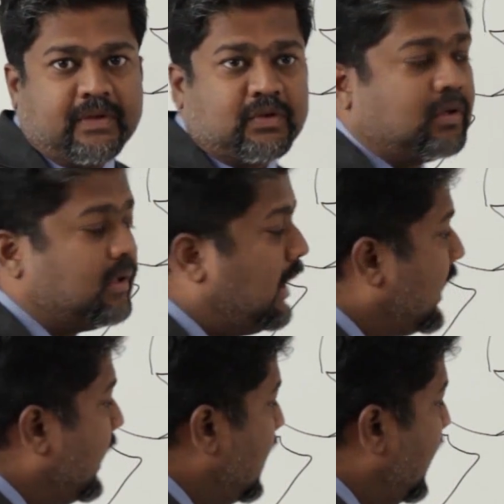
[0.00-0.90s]
So
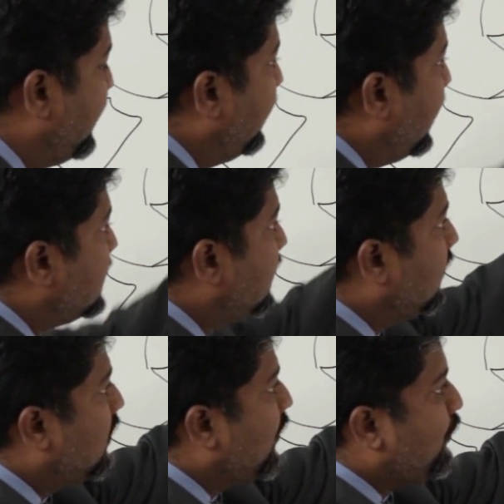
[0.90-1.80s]
again I am
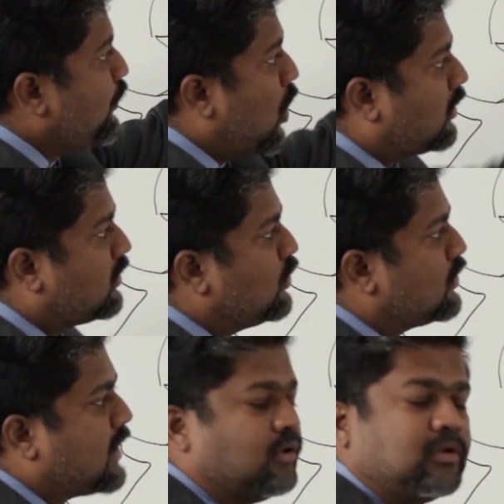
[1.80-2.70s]
revising, north to
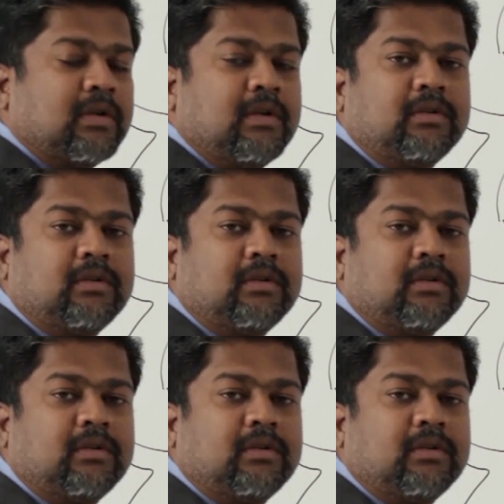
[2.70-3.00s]
south